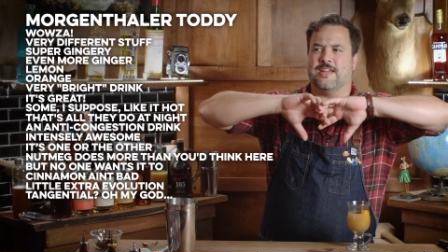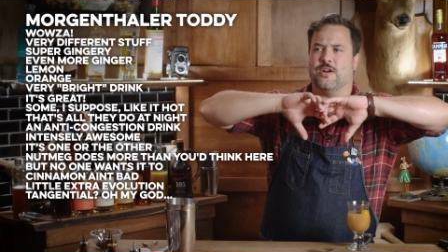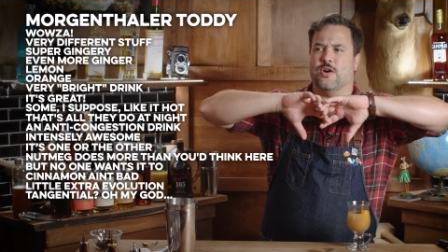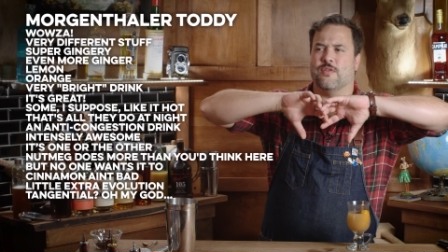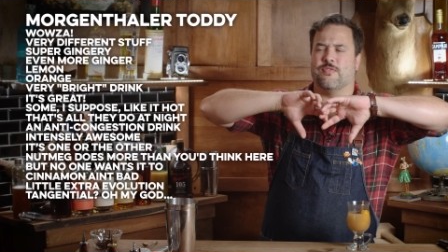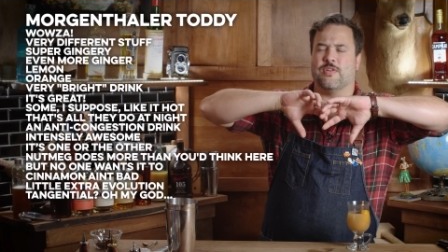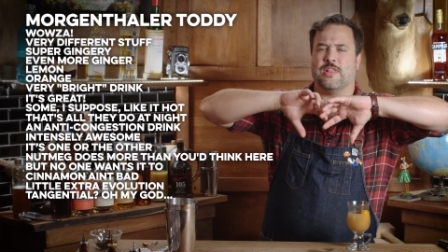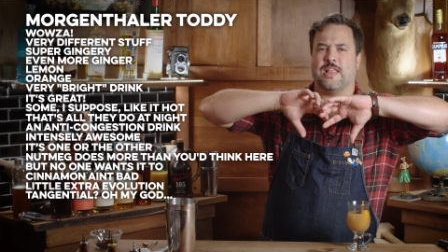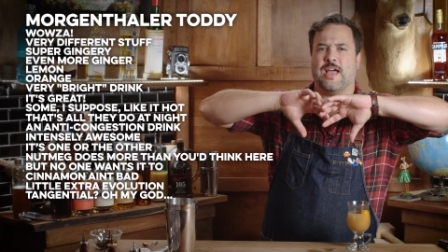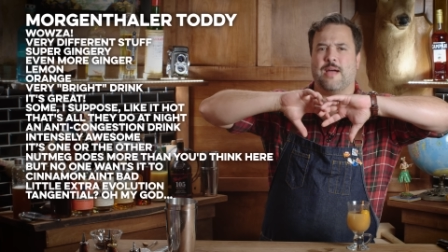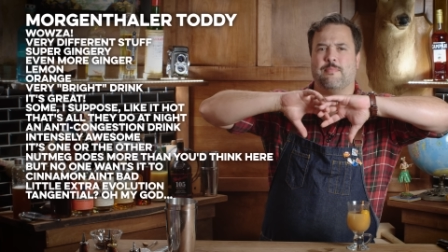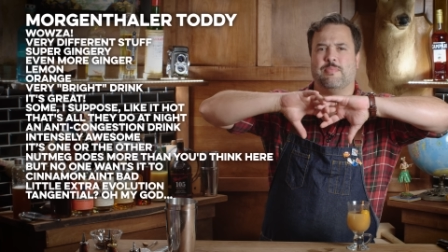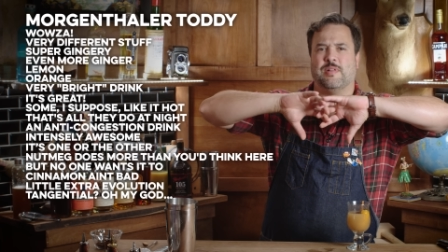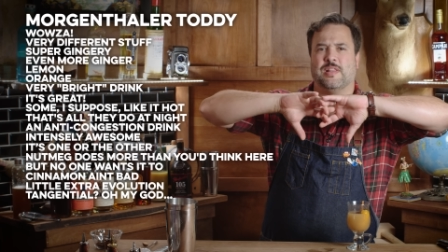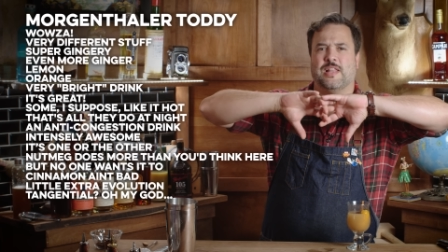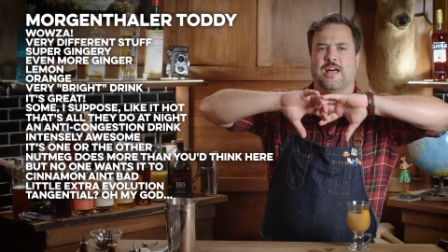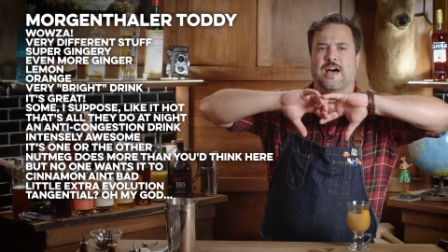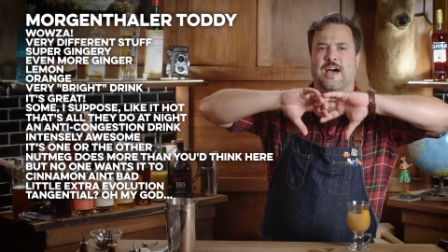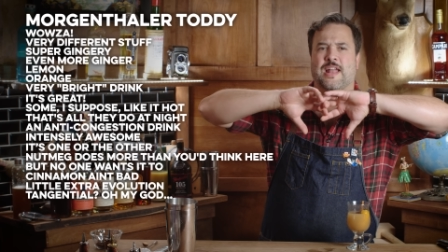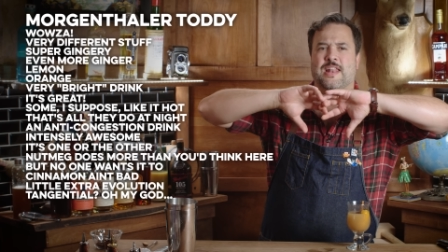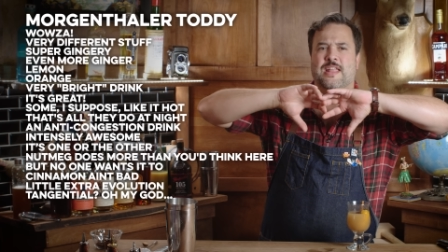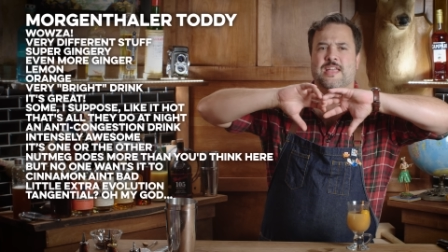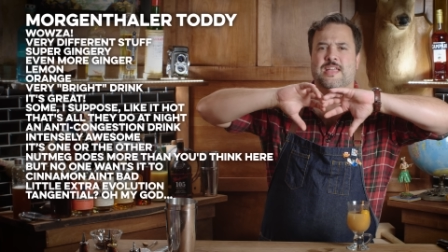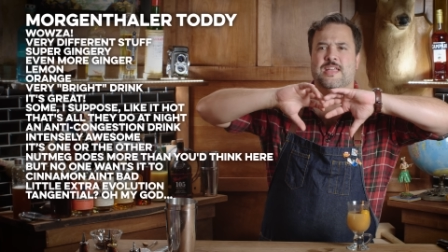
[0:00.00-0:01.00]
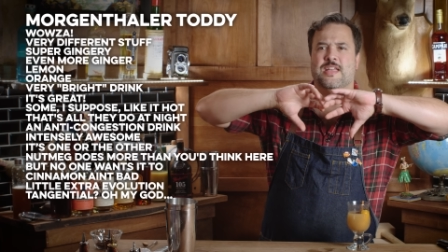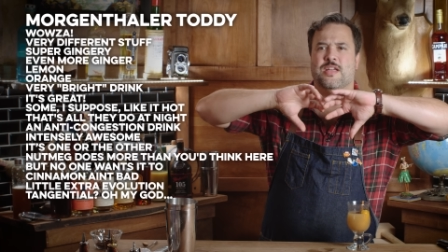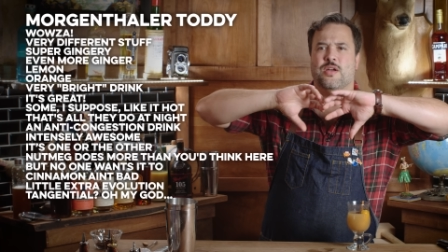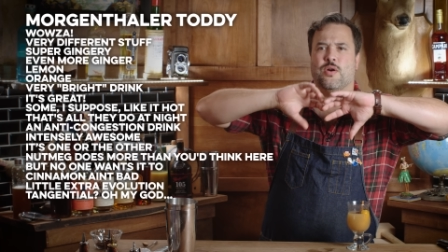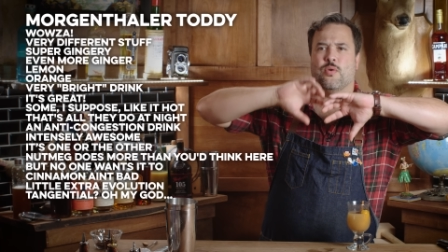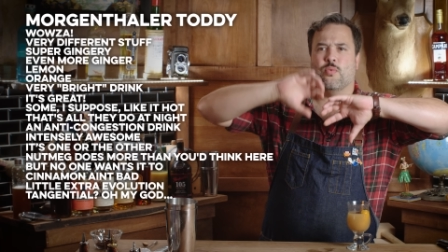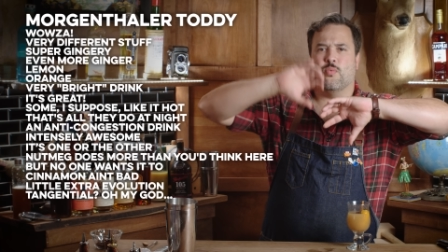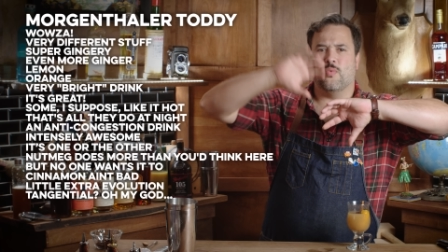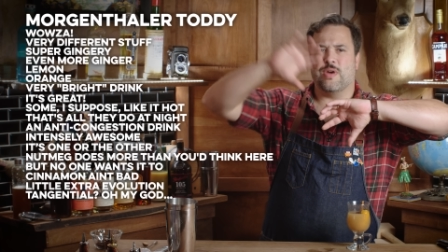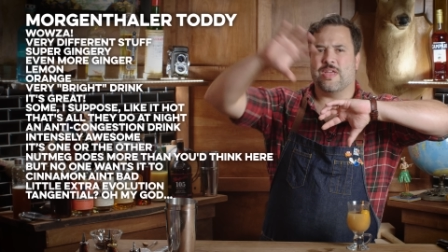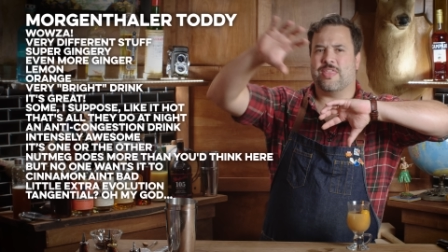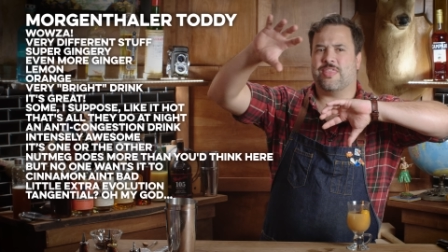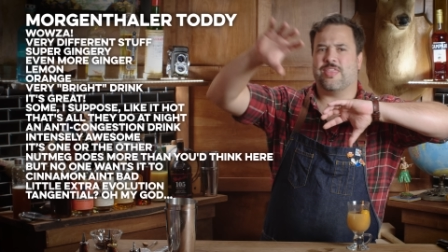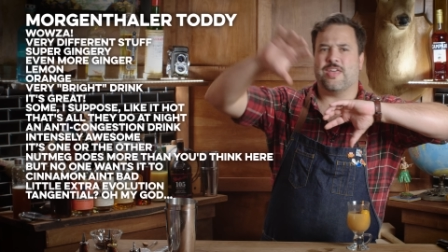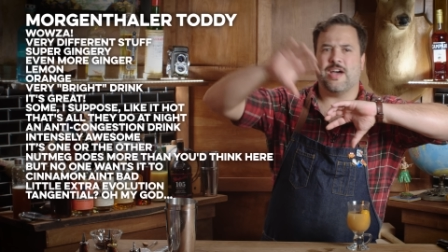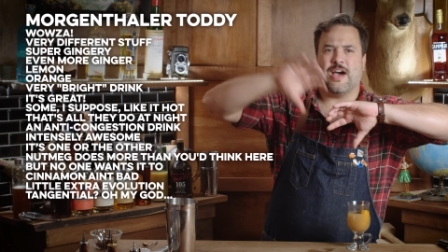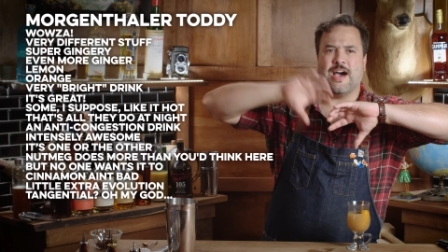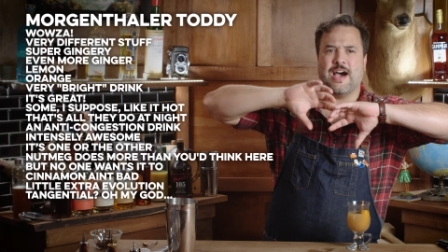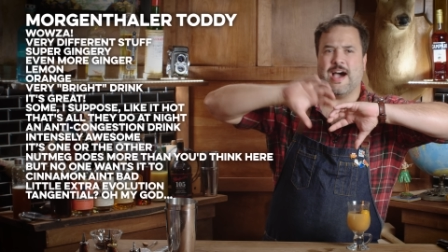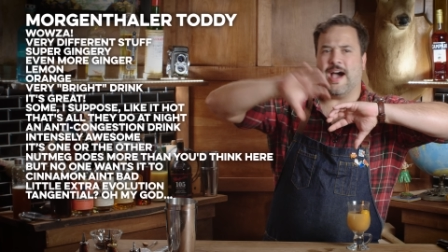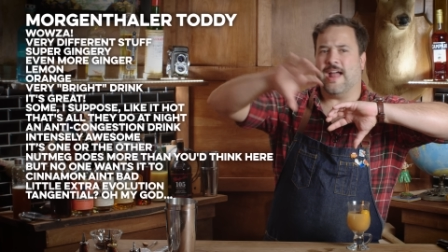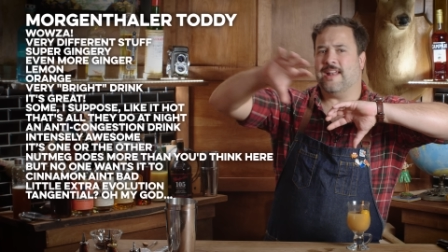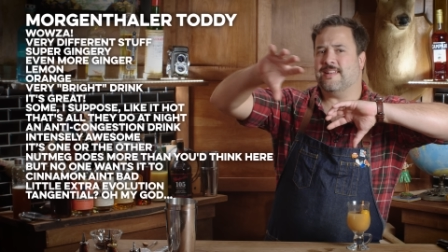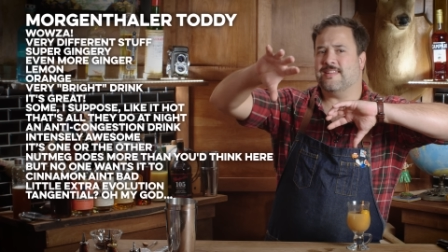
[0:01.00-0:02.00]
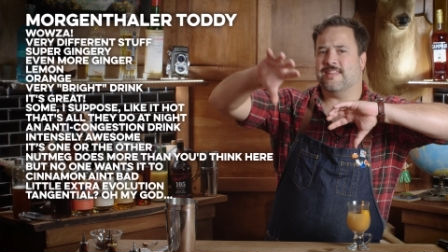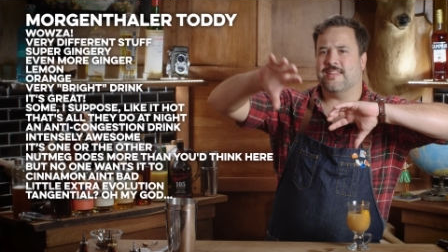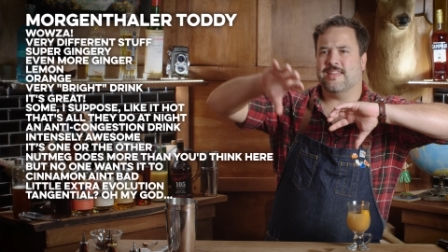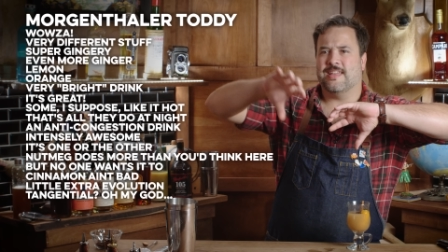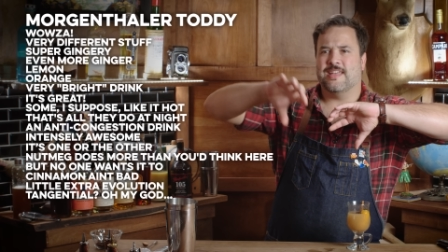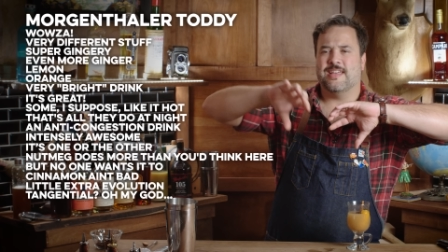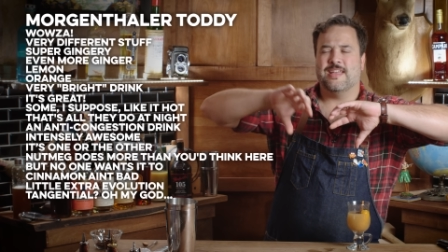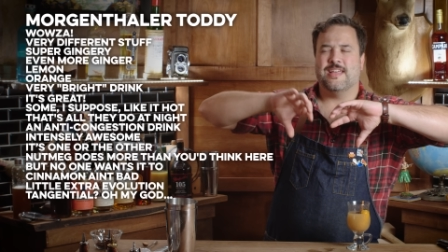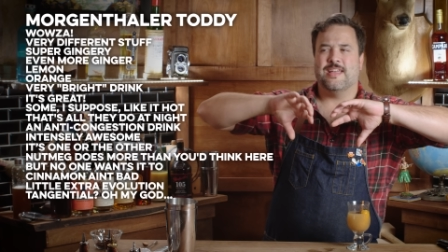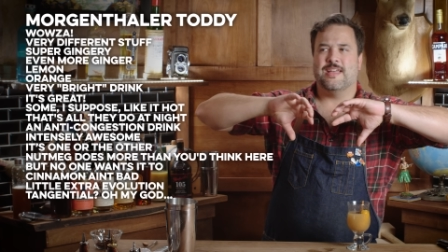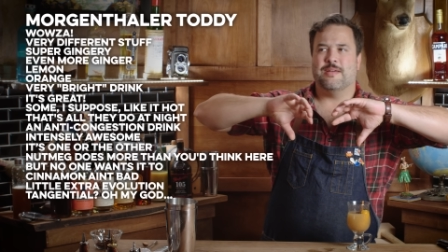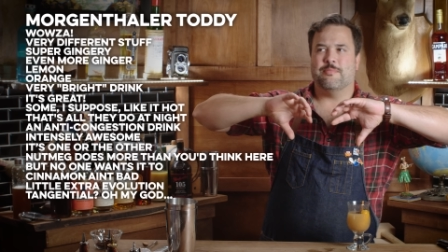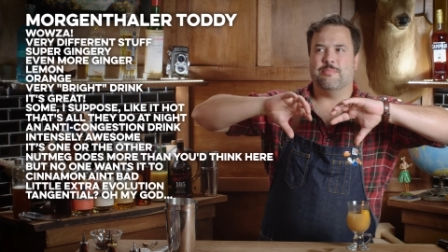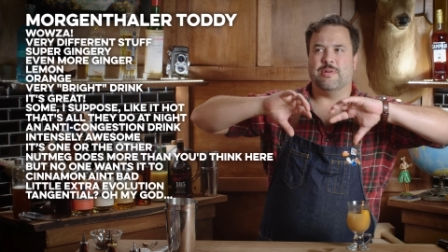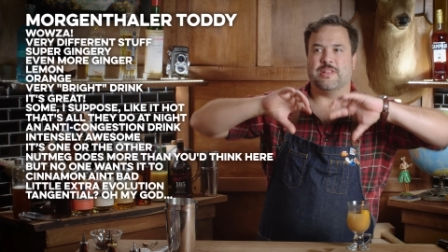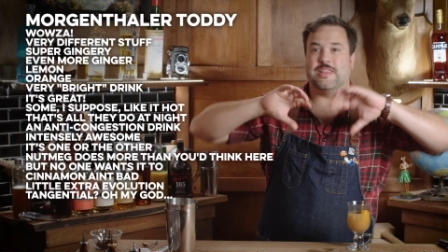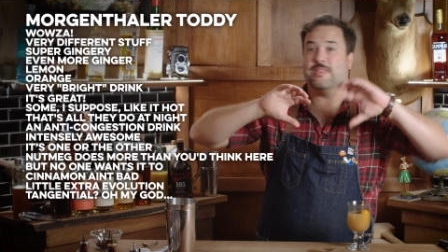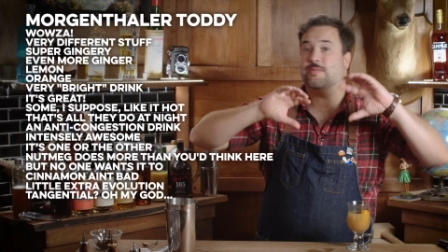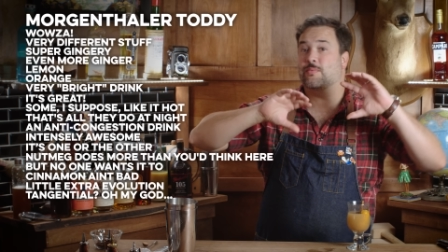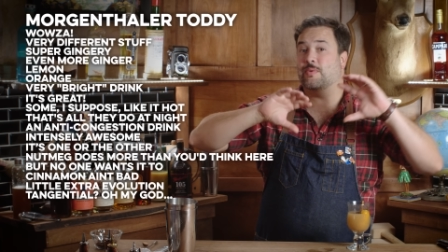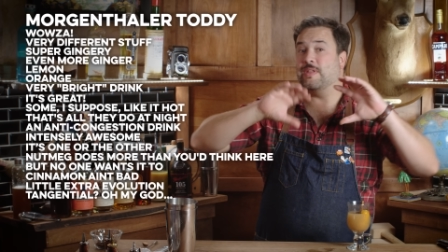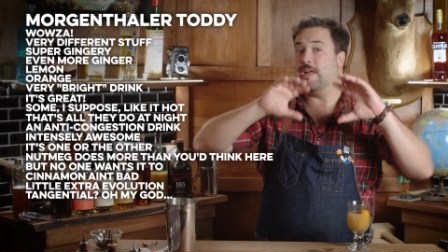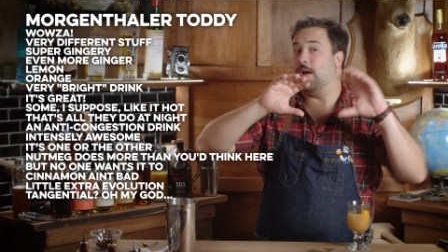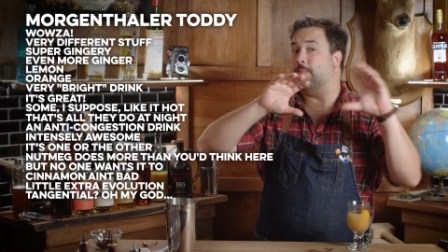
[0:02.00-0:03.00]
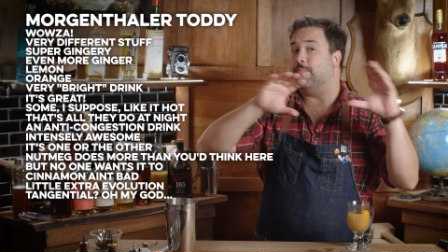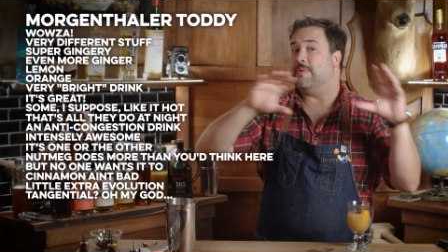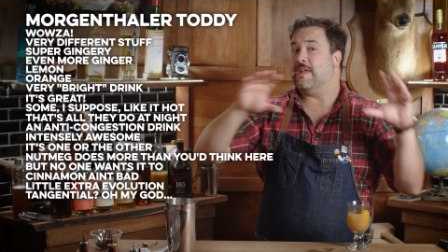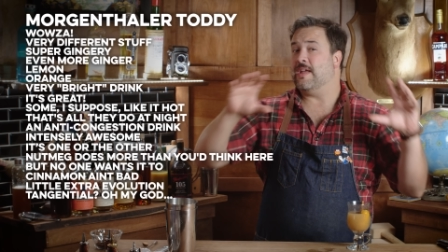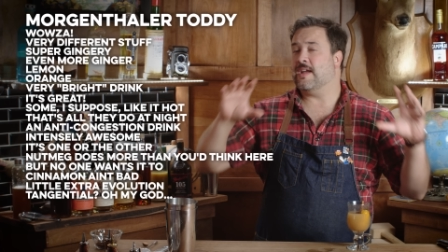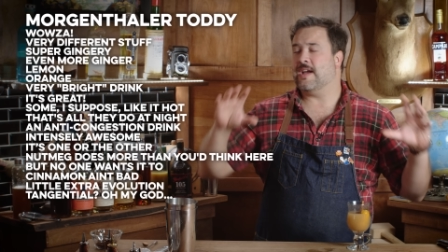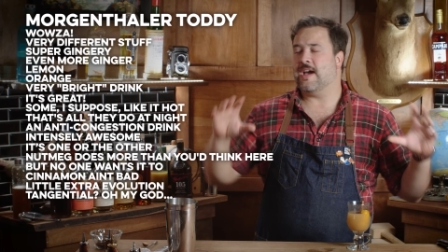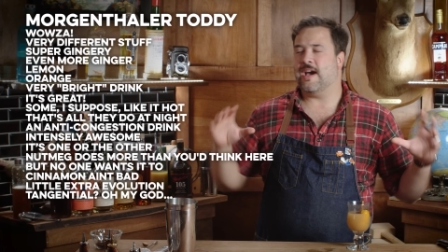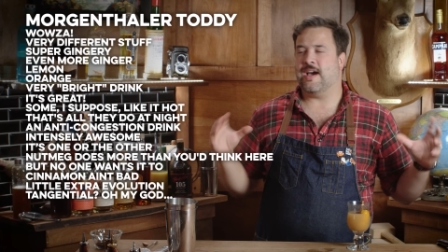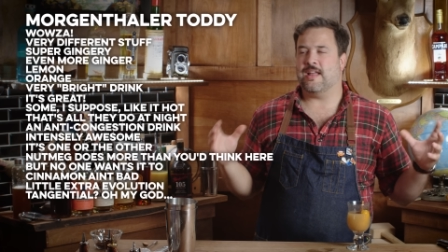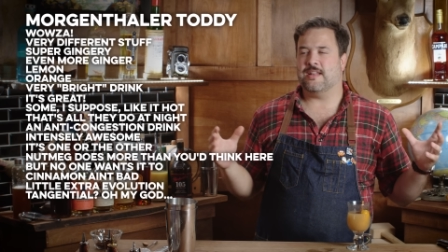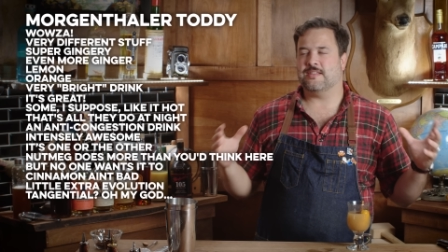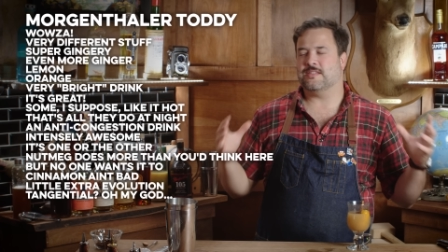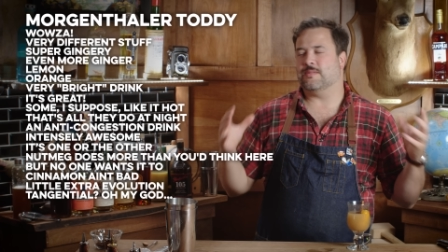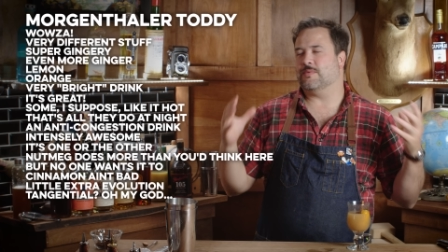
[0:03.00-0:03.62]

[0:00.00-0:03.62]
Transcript: They overlap a lot with hot, but without being hot.